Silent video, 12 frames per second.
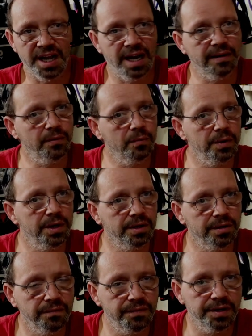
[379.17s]
Kind of a
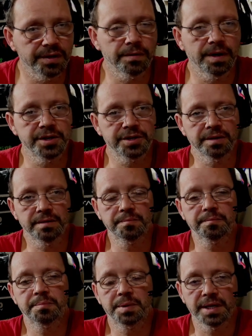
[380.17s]
weird
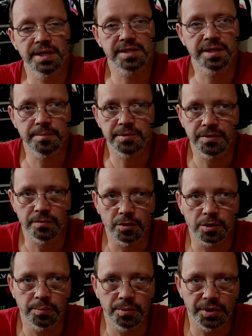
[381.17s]
configuration, but it seems to
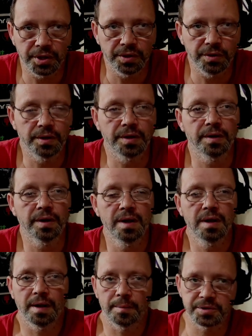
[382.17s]
work pretty good.
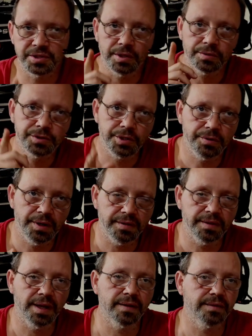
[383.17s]
I'm still
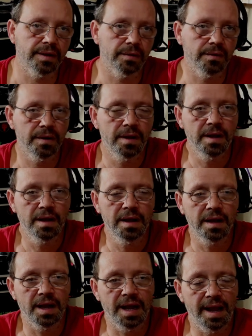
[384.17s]
tuning that, though.
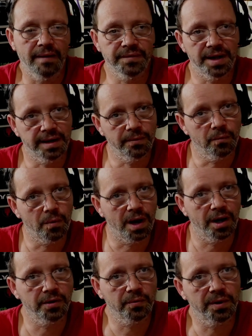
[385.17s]
I have got it
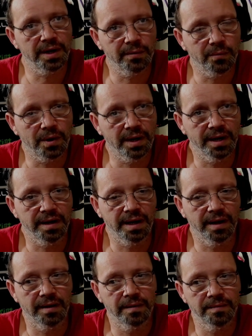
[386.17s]
wired the way I want it
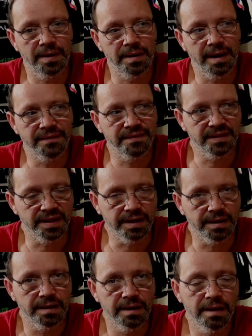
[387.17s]
now, I
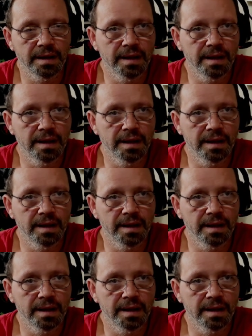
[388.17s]
think.